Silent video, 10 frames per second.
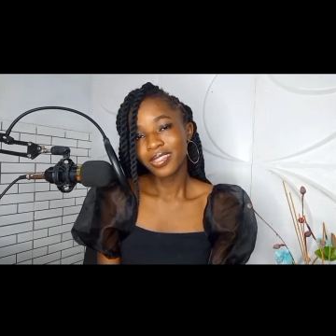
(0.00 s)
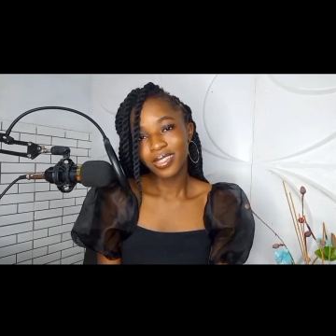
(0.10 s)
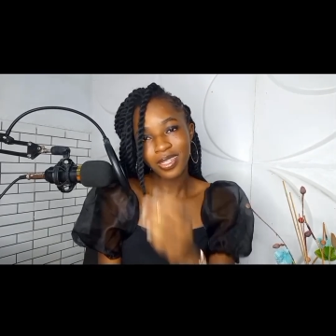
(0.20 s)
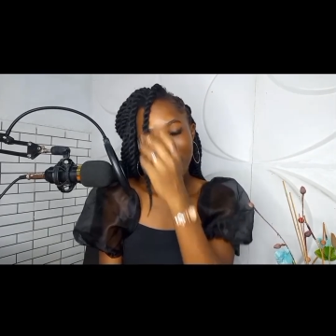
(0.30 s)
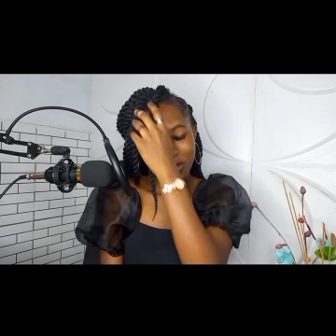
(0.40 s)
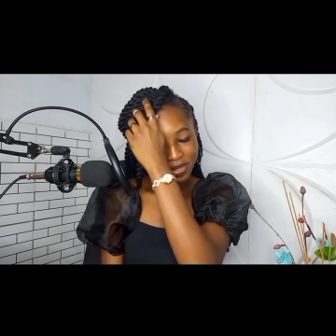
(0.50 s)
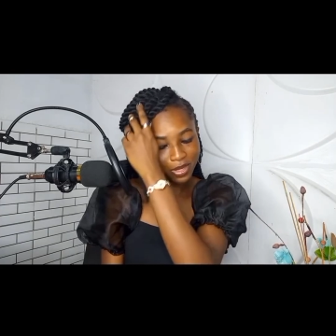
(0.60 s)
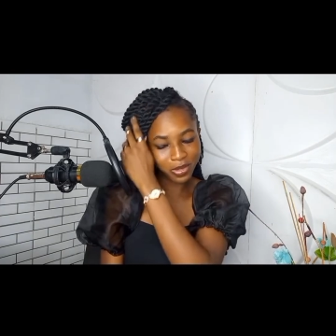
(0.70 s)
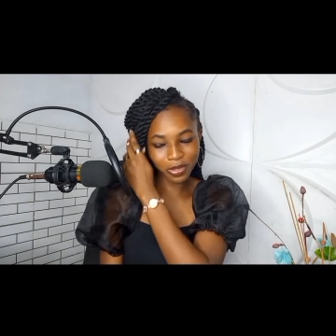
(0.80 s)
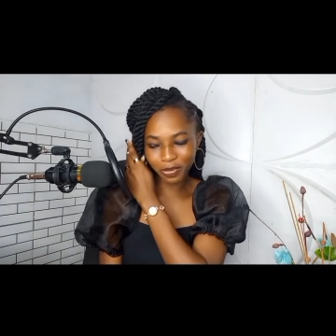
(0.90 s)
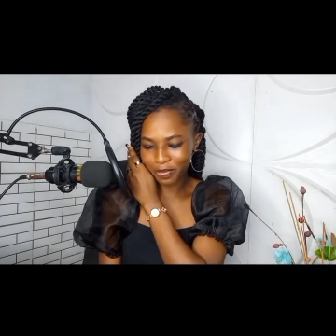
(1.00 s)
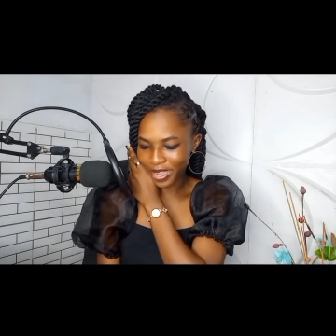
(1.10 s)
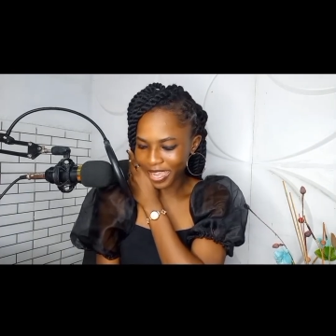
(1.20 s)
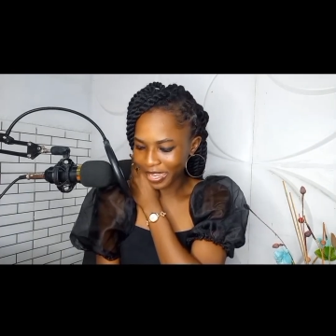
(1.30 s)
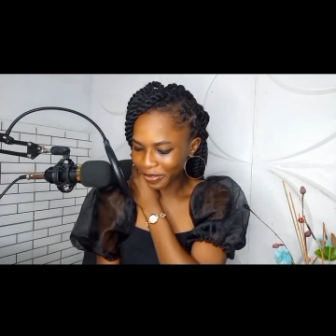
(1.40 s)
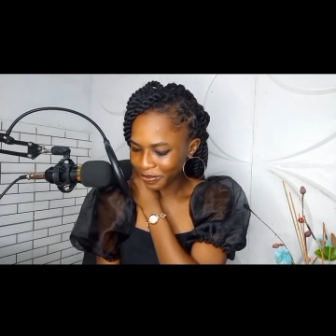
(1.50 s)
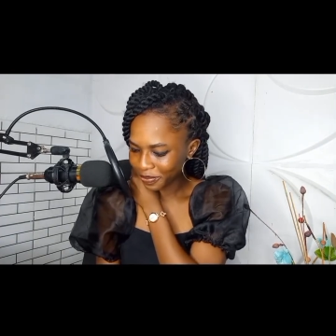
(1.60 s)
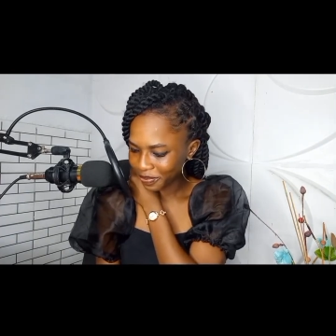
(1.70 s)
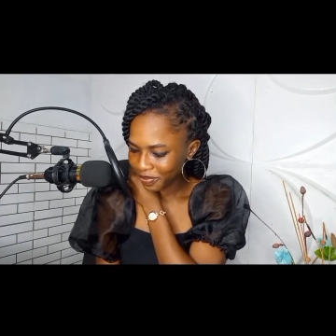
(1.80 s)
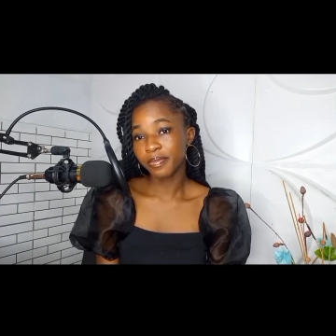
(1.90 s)
The second was a quote by
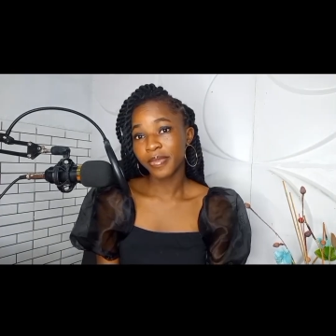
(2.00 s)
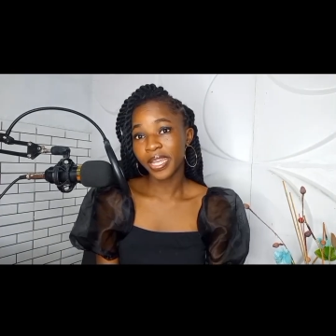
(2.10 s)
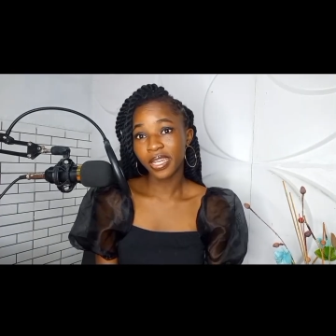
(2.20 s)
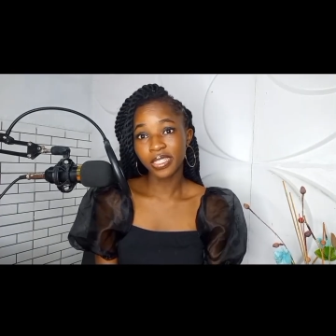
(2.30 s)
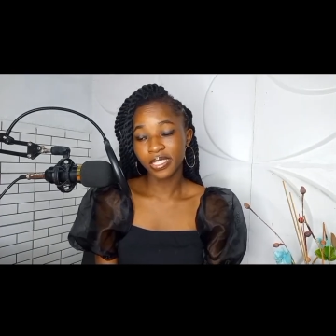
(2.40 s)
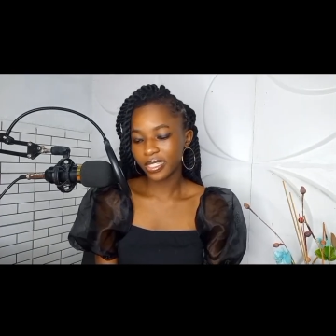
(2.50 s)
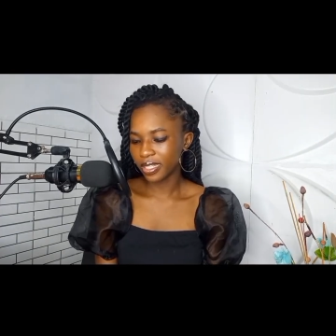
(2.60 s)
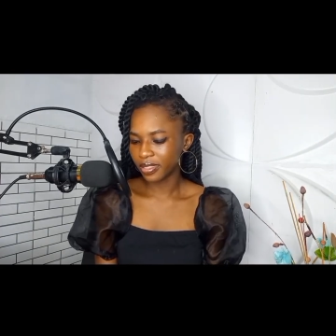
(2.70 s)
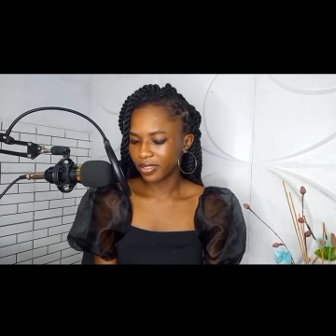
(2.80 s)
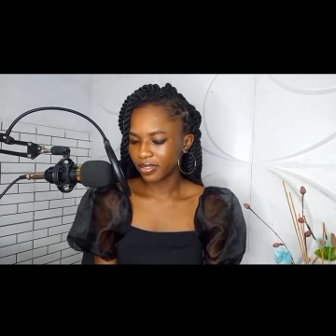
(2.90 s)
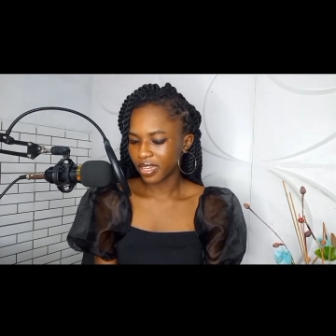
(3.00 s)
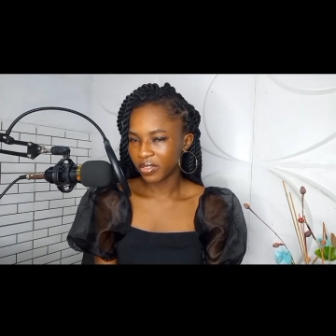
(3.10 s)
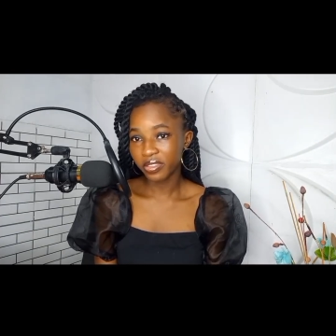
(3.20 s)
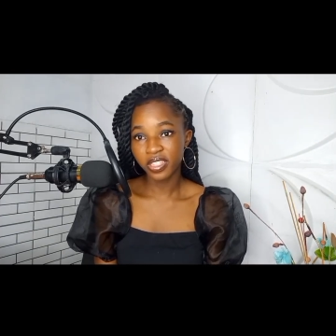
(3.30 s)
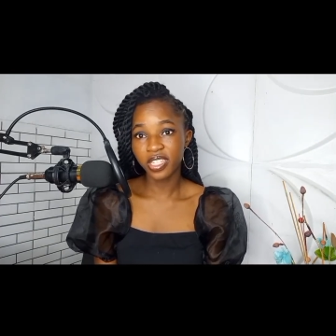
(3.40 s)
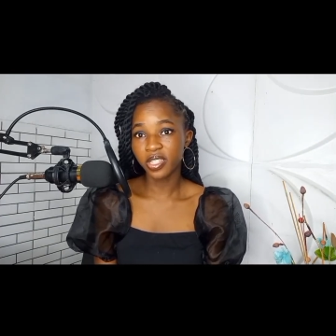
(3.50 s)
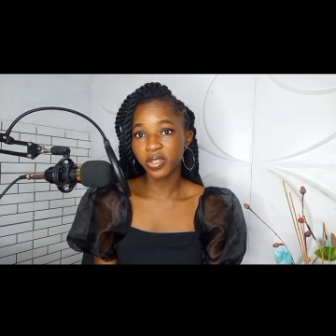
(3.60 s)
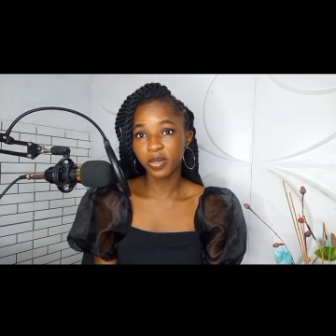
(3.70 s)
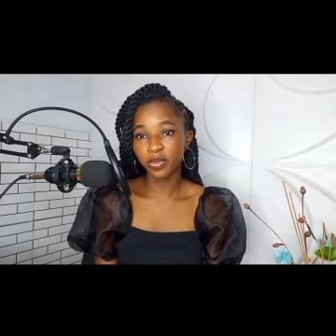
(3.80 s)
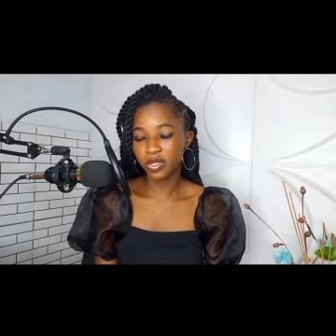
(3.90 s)
Annie Dillard. I don't think there's any
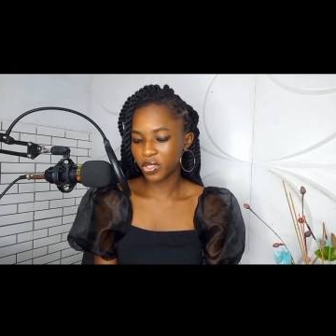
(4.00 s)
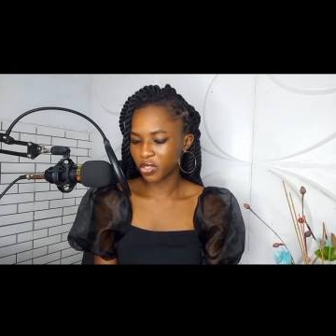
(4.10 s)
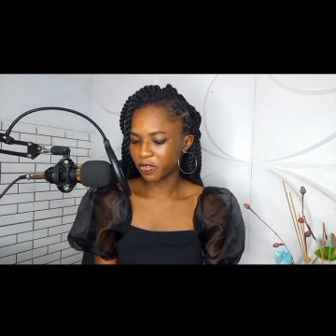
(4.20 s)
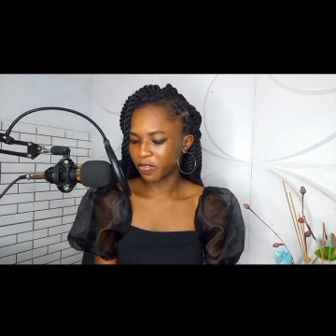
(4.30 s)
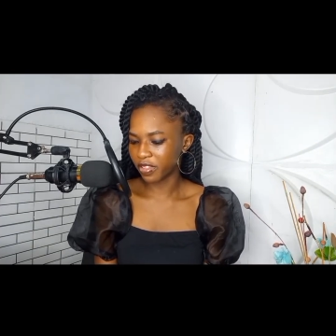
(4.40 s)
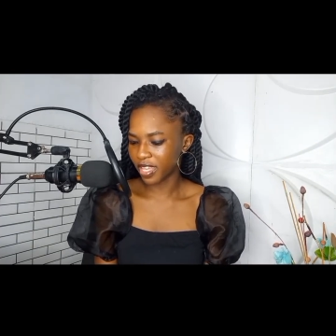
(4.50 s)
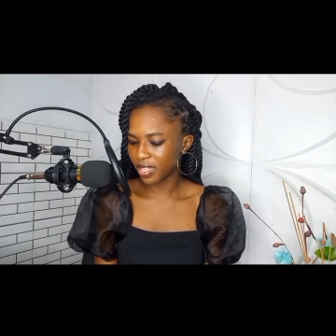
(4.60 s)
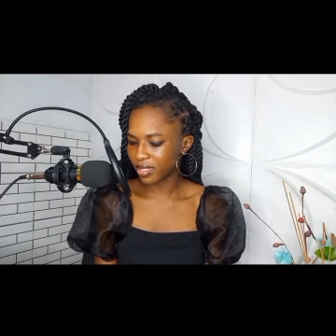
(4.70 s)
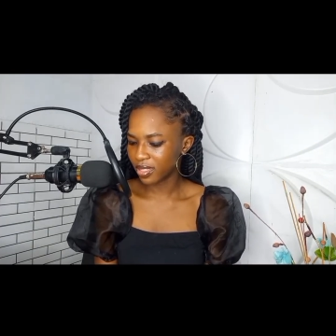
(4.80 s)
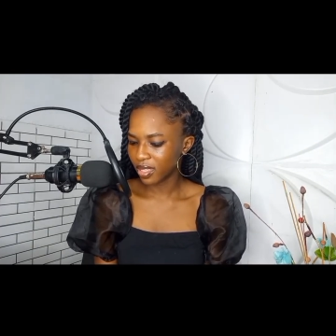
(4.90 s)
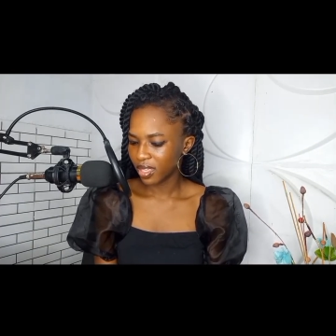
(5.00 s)
other pronunciation for that.